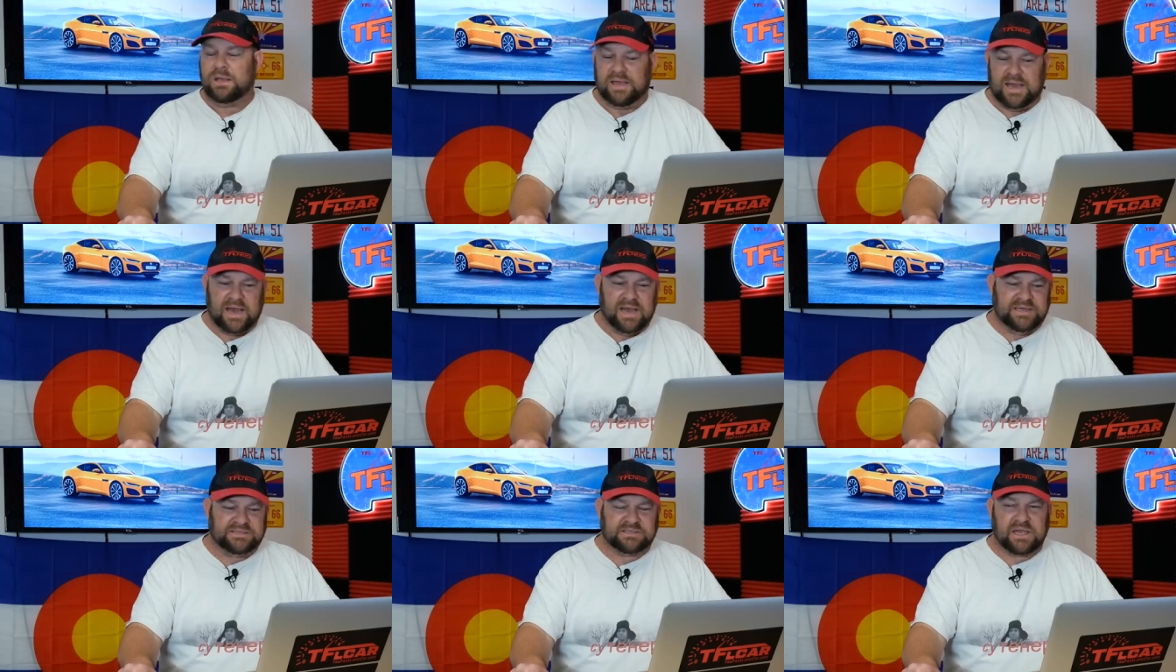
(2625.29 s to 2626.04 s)

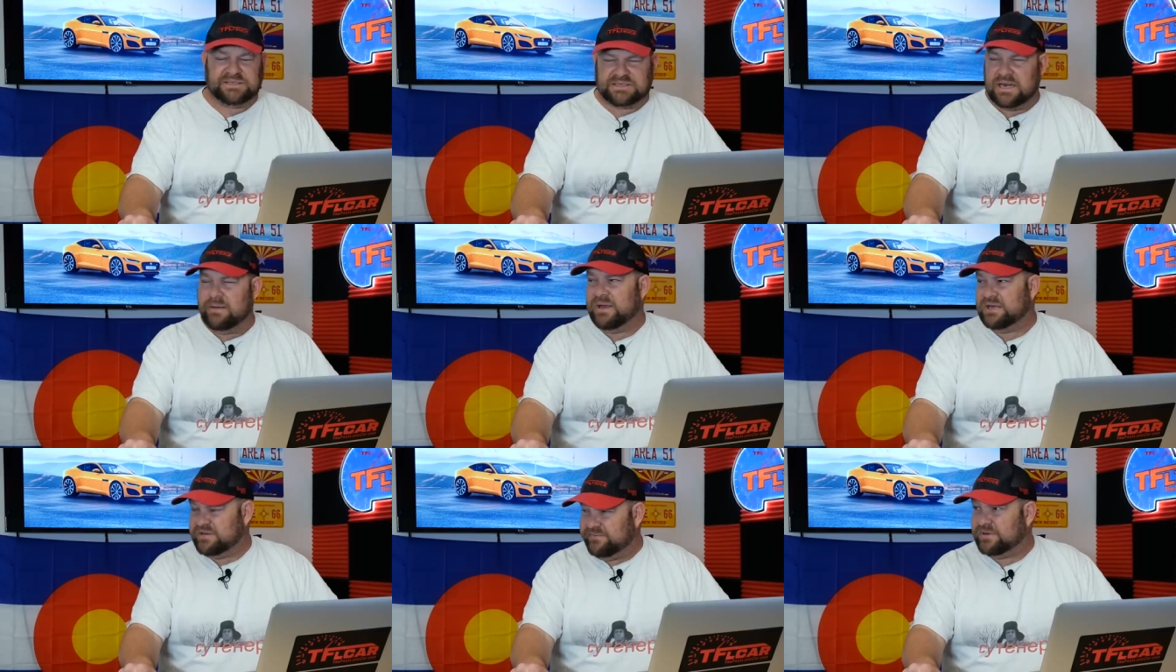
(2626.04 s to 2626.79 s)
Yeah, it's it's going
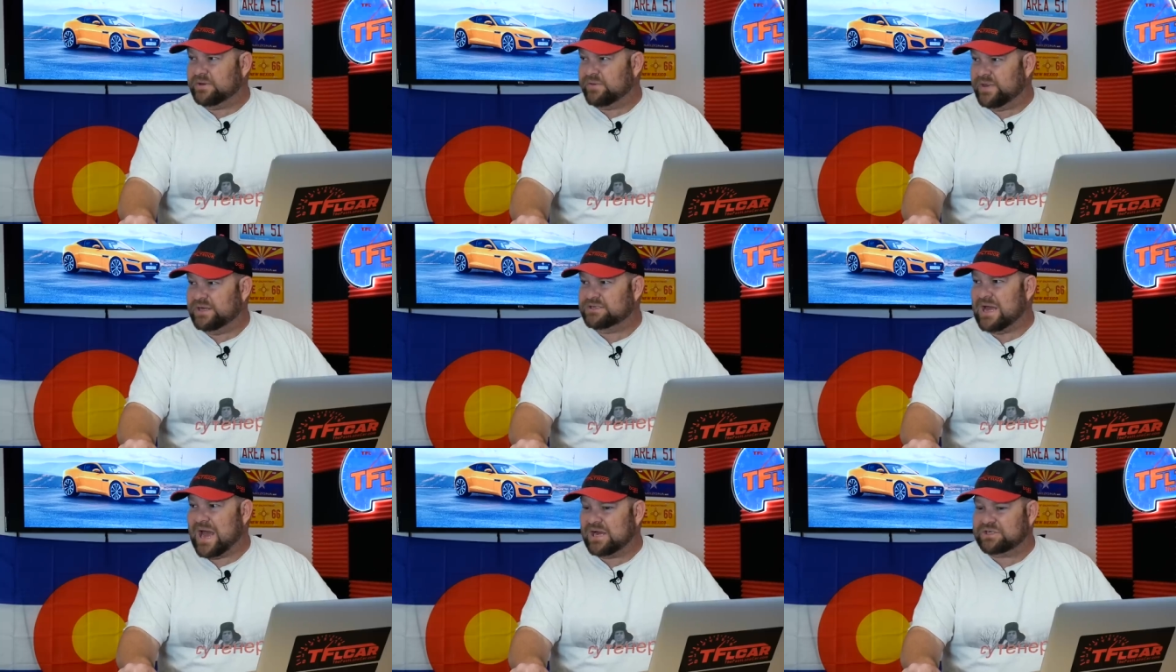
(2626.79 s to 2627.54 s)
to be a difficult
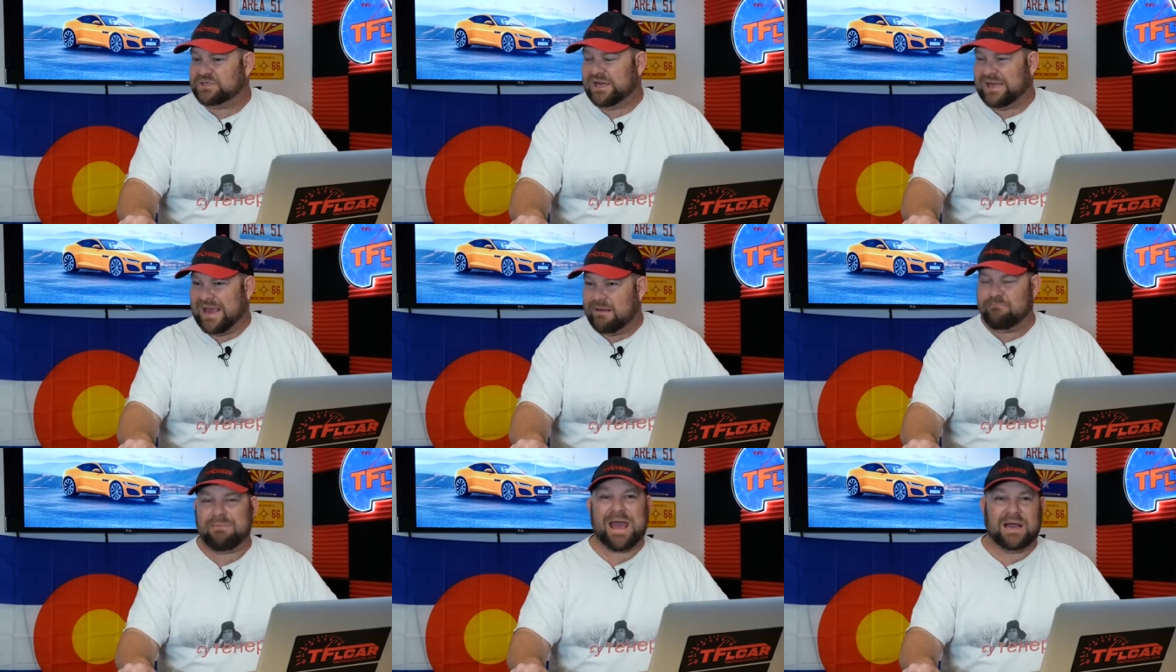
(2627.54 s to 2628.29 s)
thing to actually
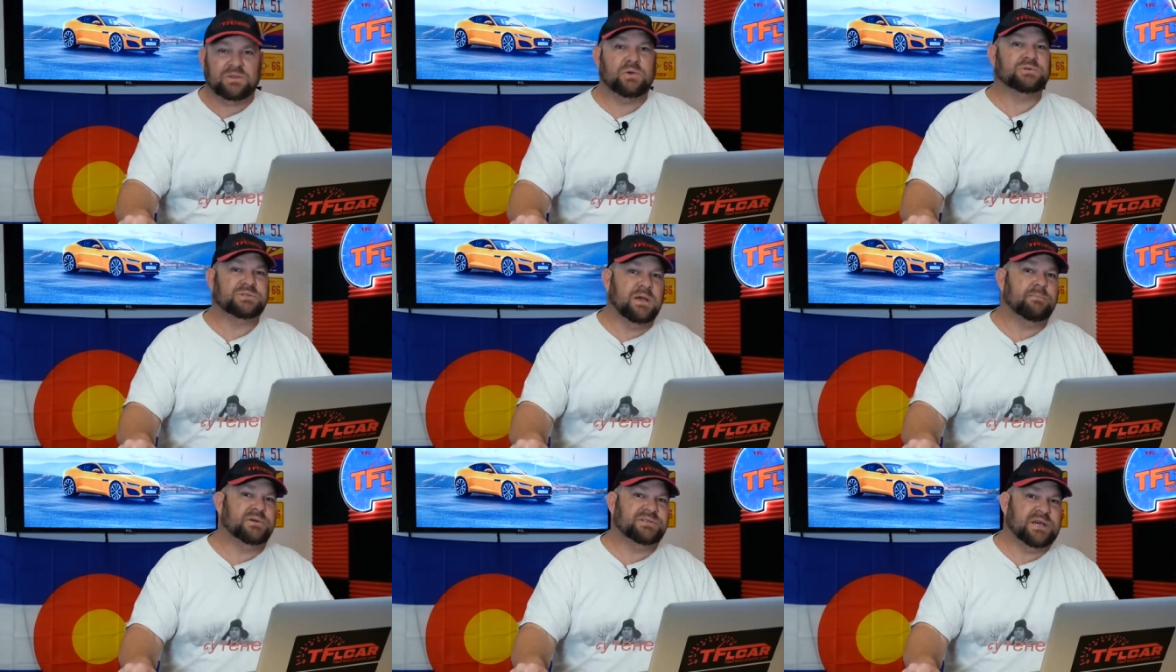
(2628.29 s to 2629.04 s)
get back those
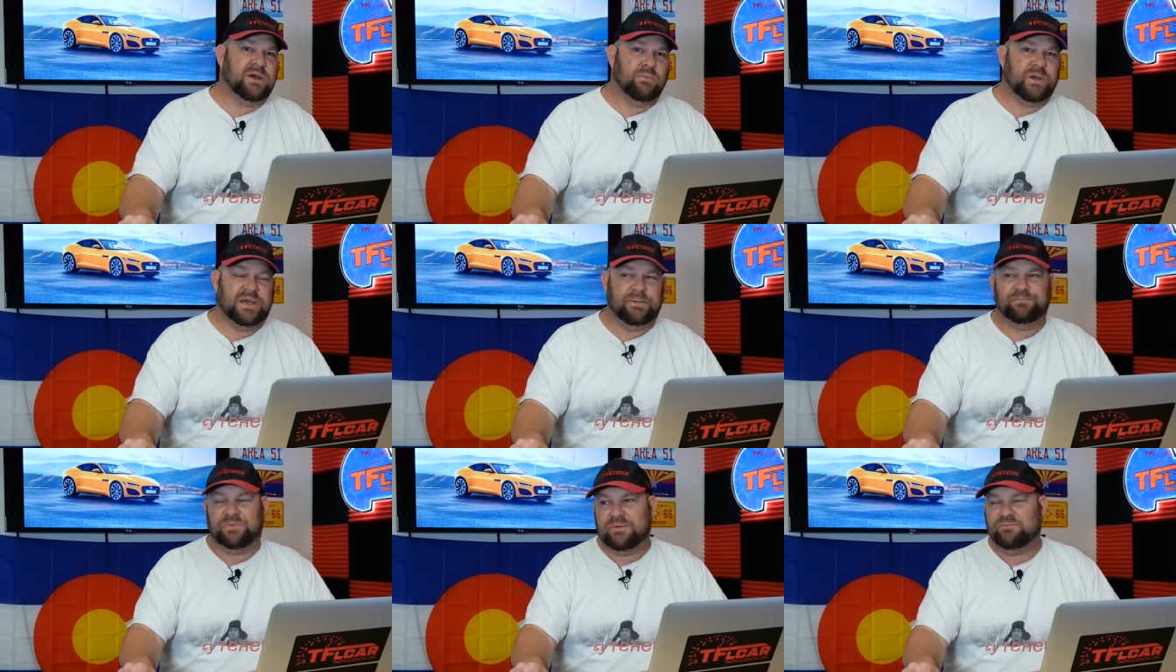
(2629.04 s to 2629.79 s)
numbers that we